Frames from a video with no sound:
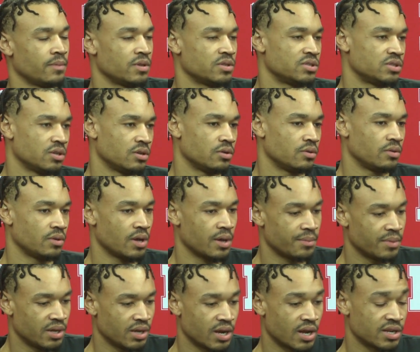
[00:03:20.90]
So, I
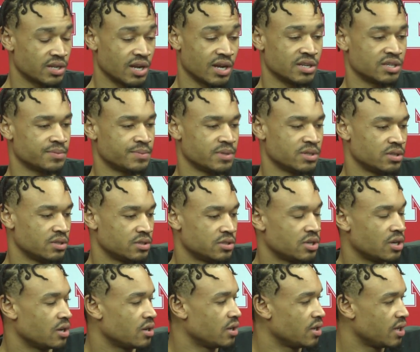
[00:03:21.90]
mean, I just been
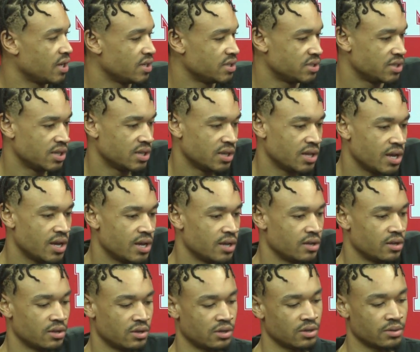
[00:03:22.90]
talking to Casey a lot
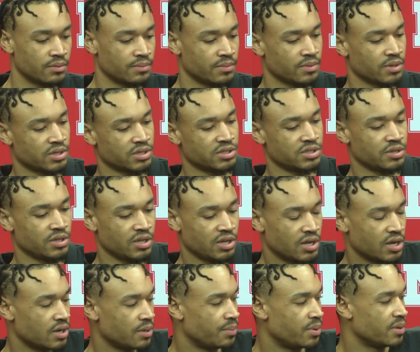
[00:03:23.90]
because he
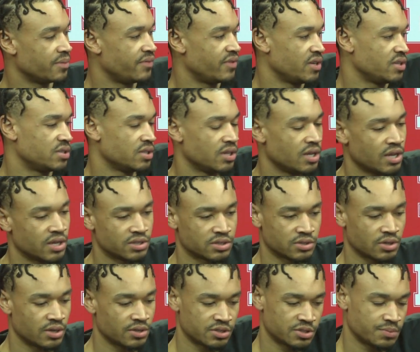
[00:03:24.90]
kind of pump fakes a lot.
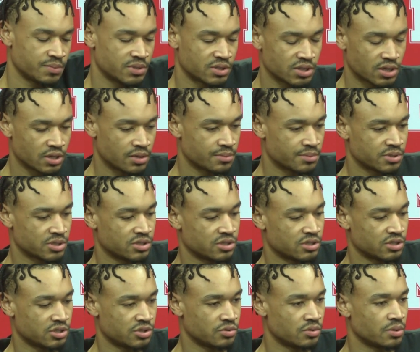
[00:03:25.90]
So I've just been telling him just
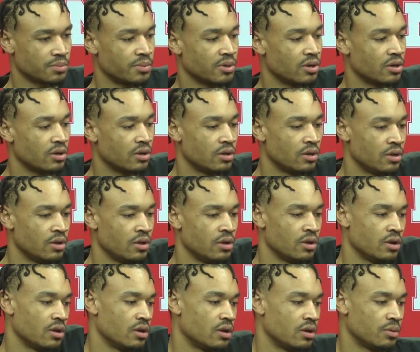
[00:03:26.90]
to shoot the ball.
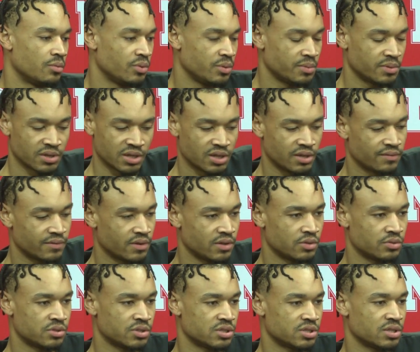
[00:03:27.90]
We believe in
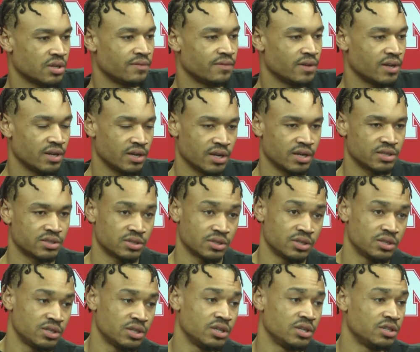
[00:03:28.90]
you, just stuff like that. So
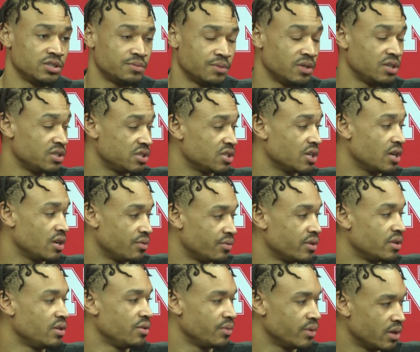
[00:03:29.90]
he shot it
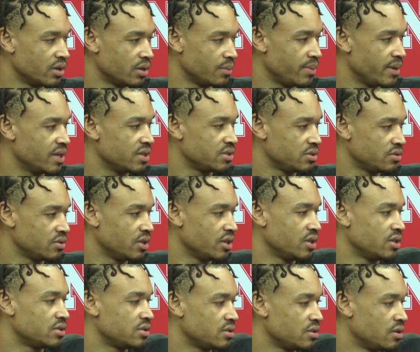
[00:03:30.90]
really well the past 2
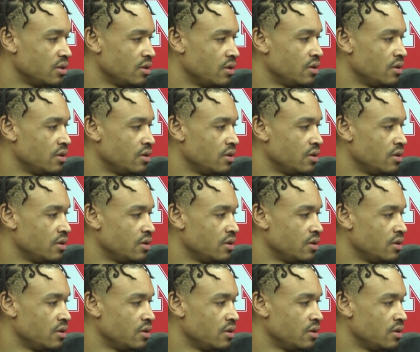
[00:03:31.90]
days.